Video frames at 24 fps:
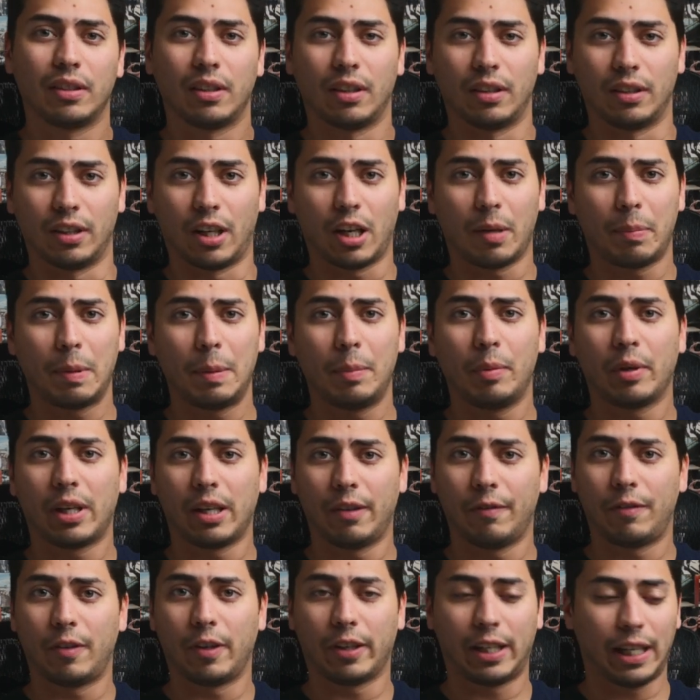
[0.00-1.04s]
A lot of people can
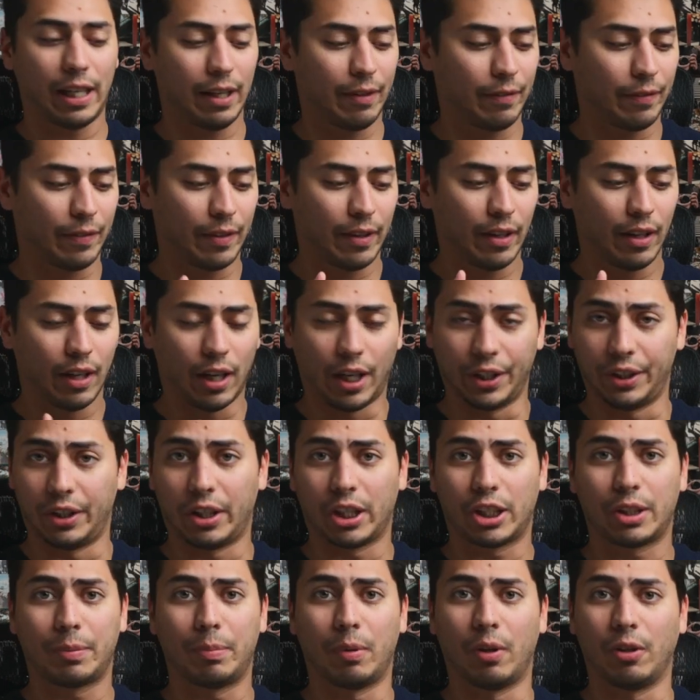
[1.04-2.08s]
forgive
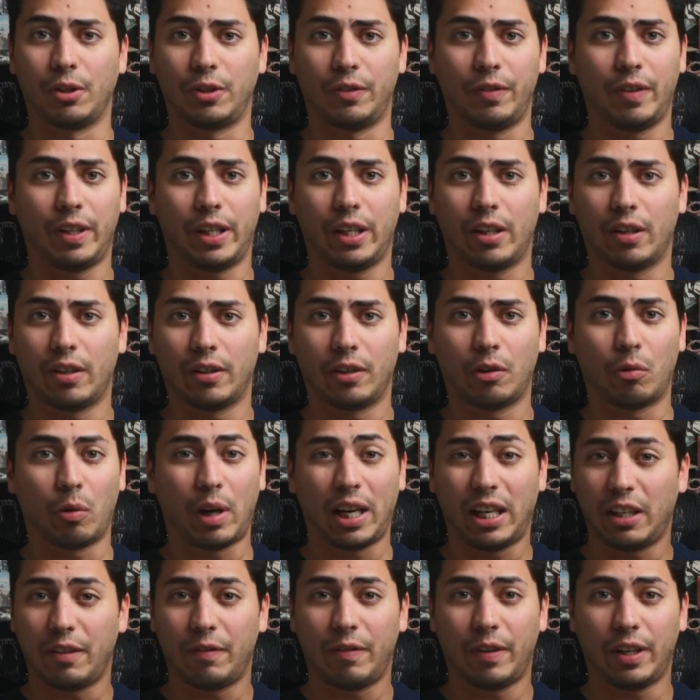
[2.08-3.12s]
underexposed video,
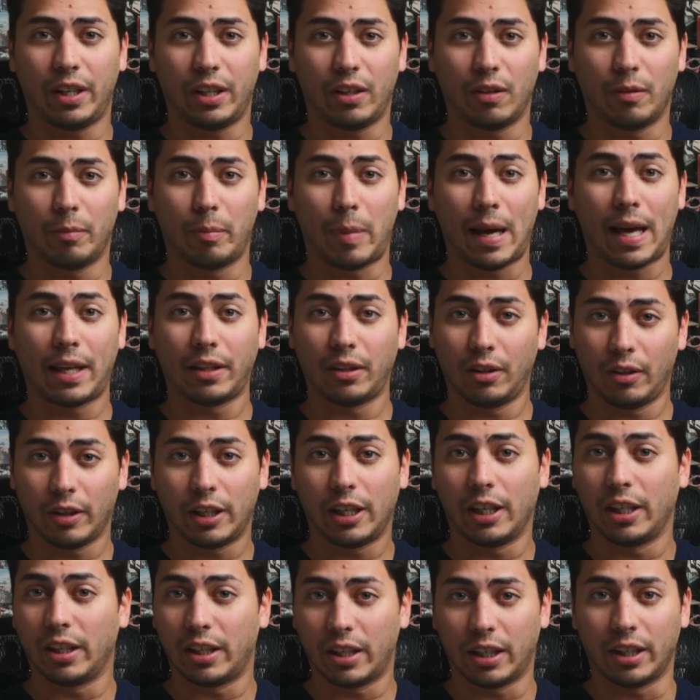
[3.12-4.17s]
grainy video, bad
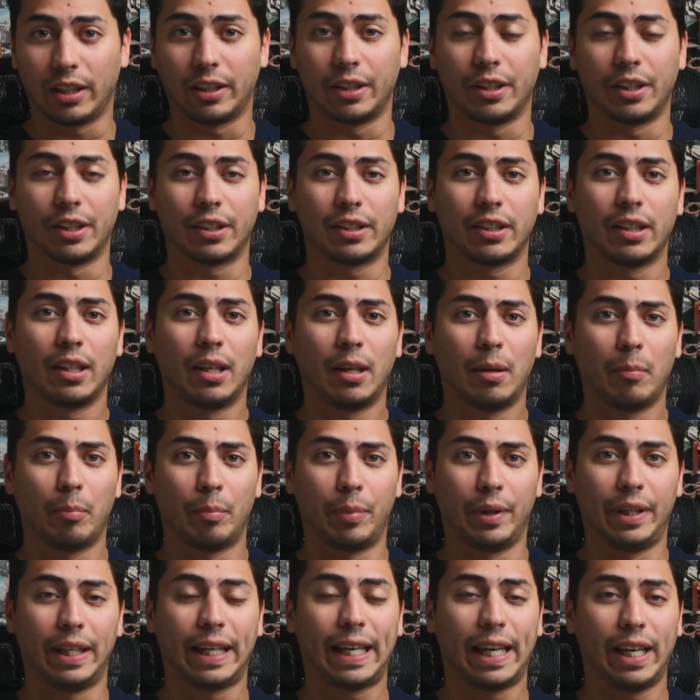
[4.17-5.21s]
looking colors, but
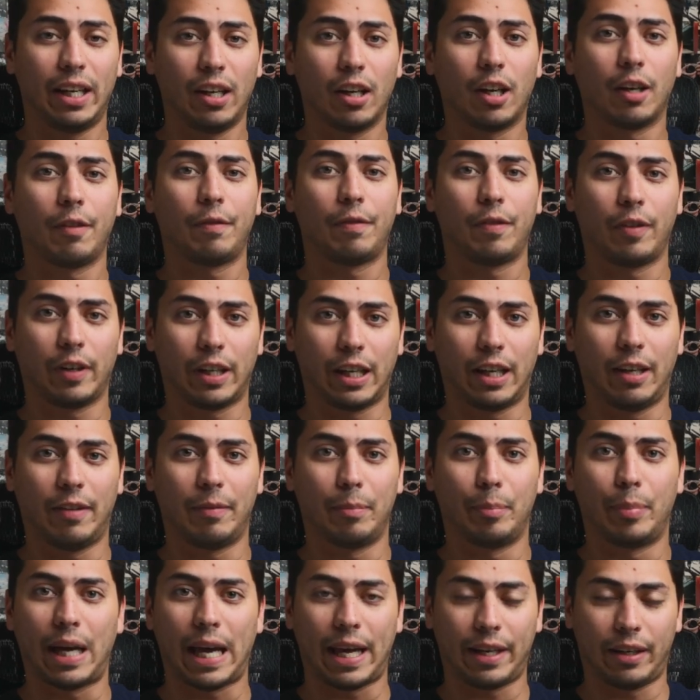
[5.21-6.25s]
they cannot forgive
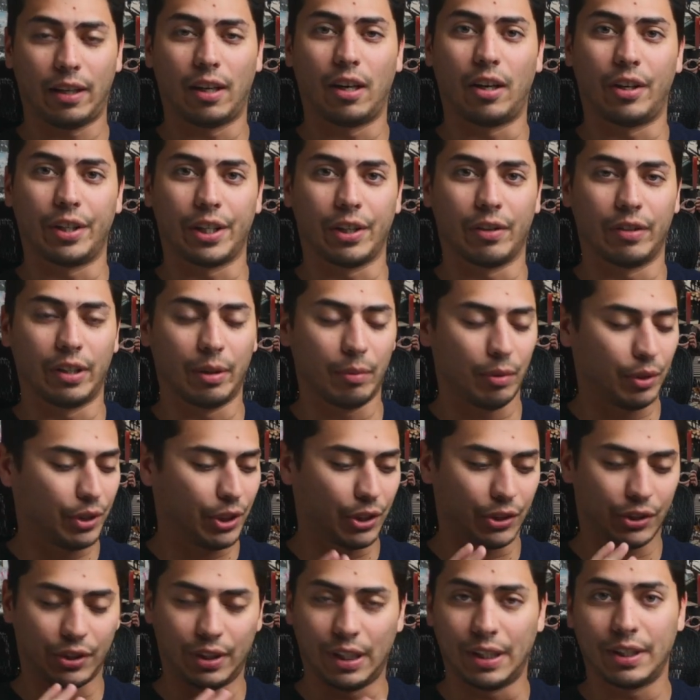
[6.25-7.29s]
bad audio. They will
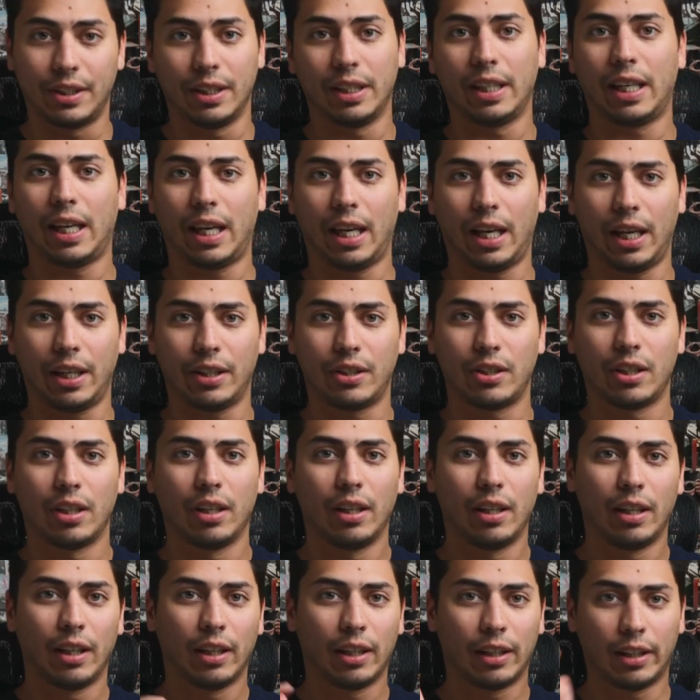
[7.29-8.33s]
just disengage,
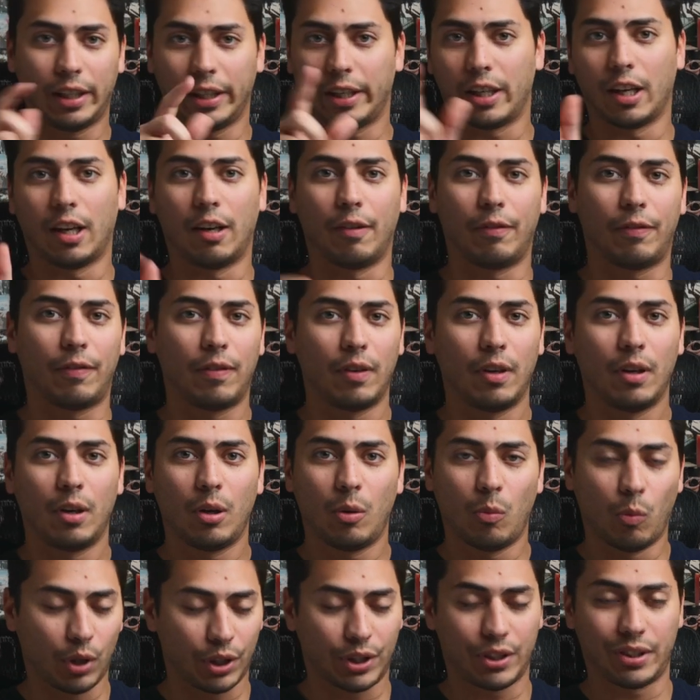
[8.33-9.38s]
click off,
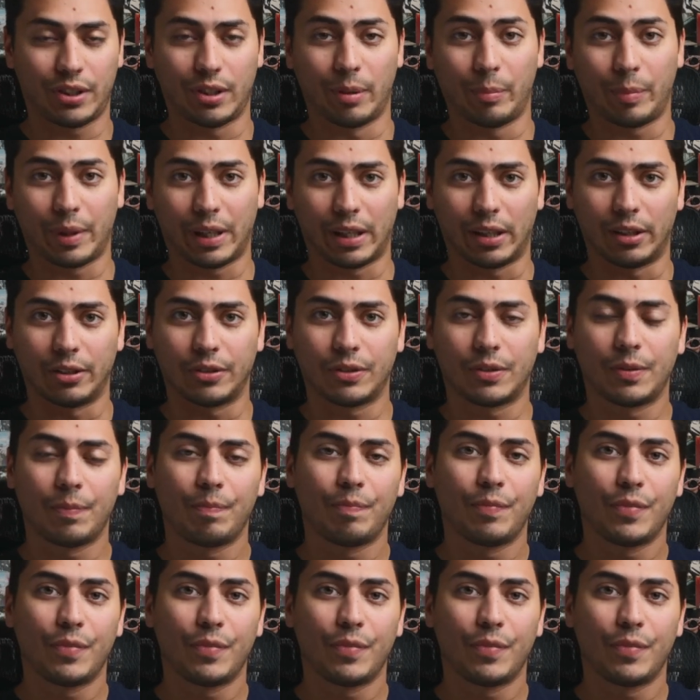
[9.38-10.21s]
watch something else.